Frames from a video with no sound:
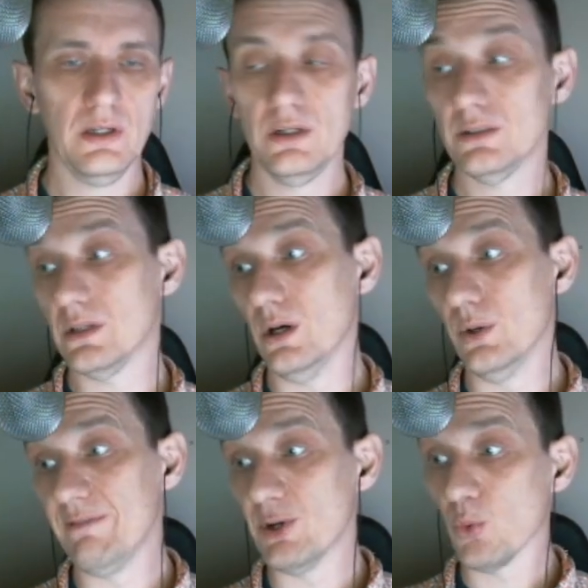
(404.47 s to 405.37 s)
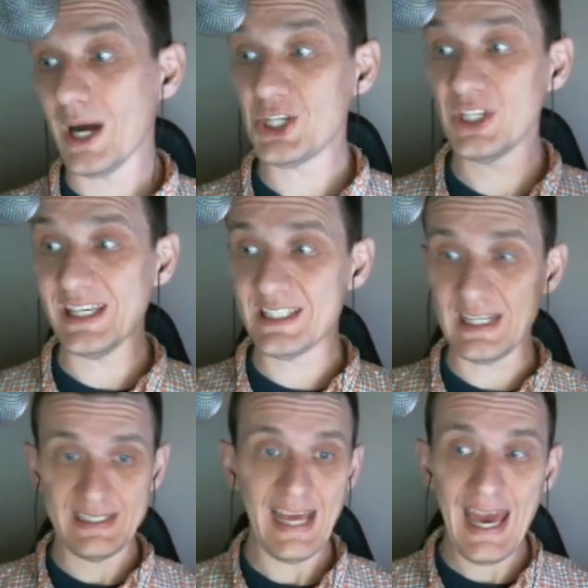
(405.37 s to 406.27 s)
So if you're watching this
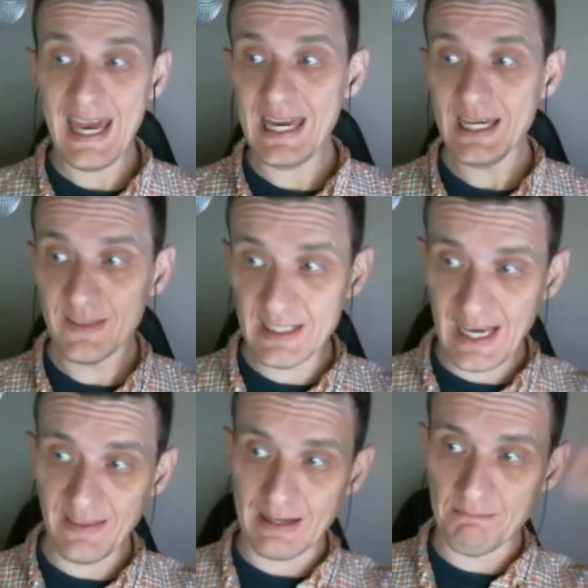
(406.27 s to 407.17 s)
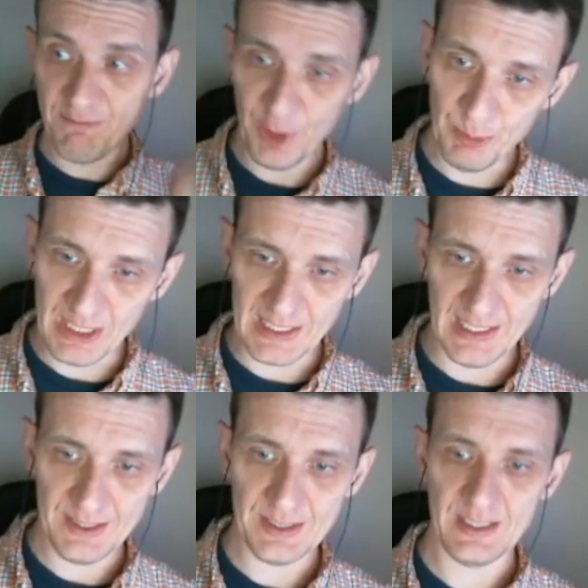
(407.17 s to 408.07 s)
today, the day that I'm filming
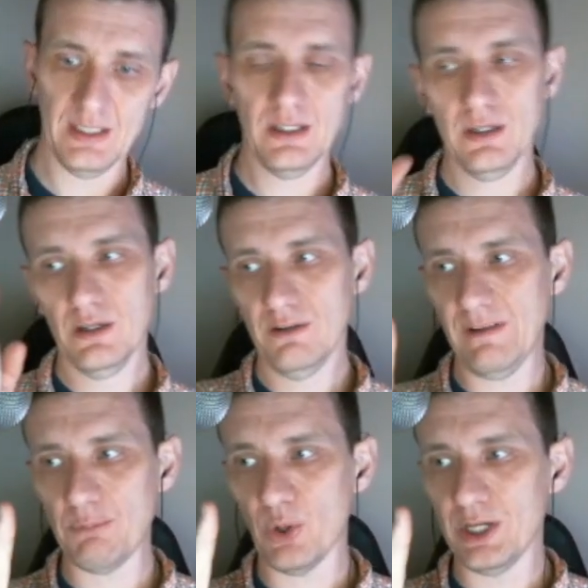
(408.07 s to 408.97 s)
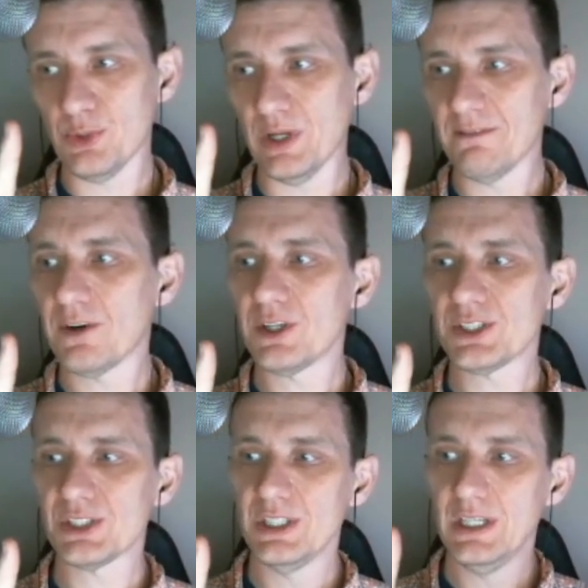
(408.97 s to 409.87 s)
this, February
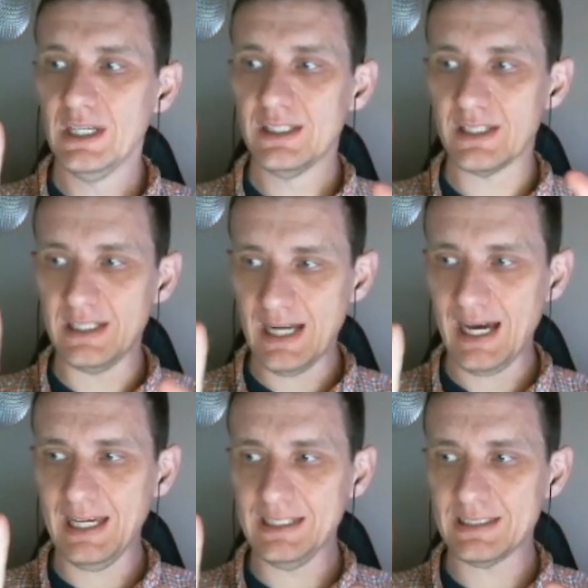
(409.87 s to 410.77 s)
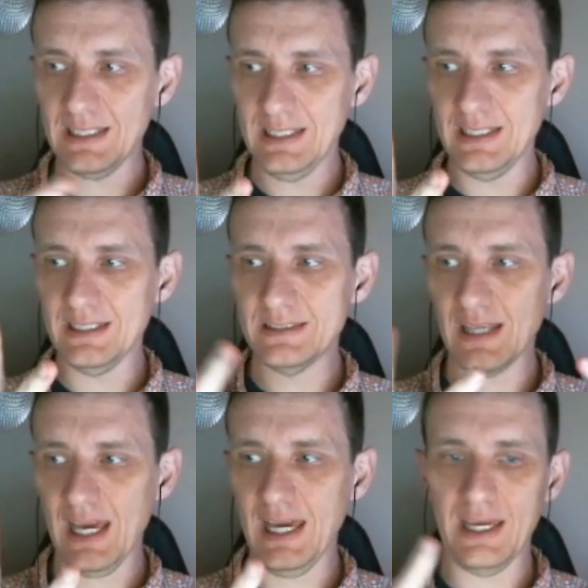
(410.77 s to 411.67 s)
21st, tonight is
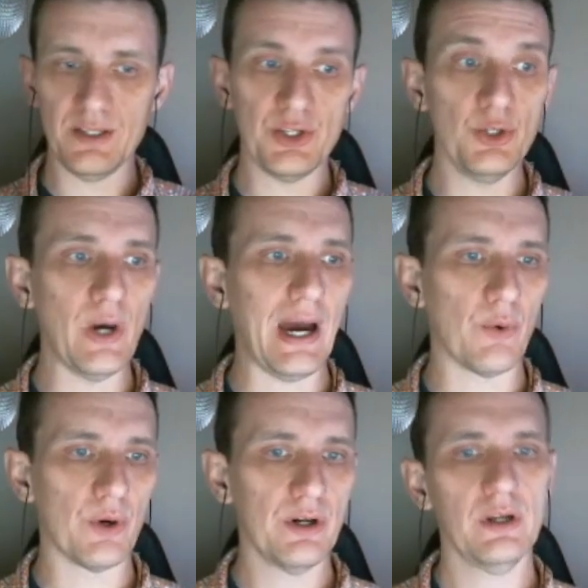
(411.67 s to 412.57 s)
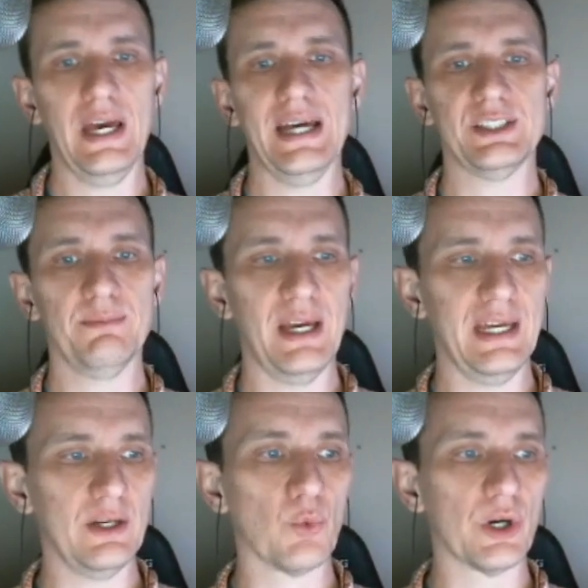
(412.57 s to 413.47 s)
a 2-hour
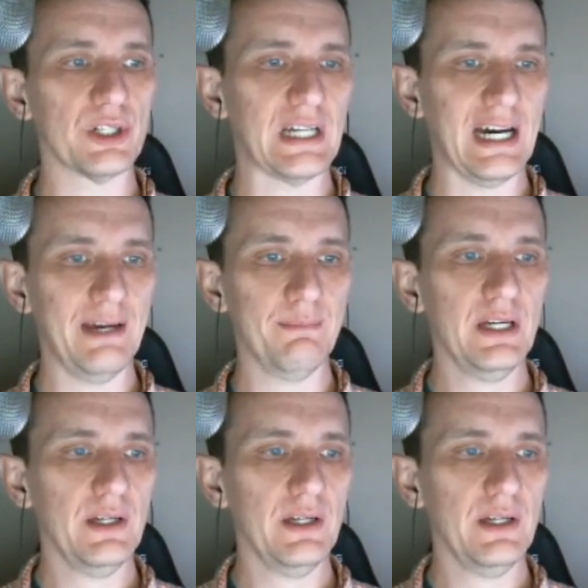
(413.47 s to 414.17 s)
estimated work time.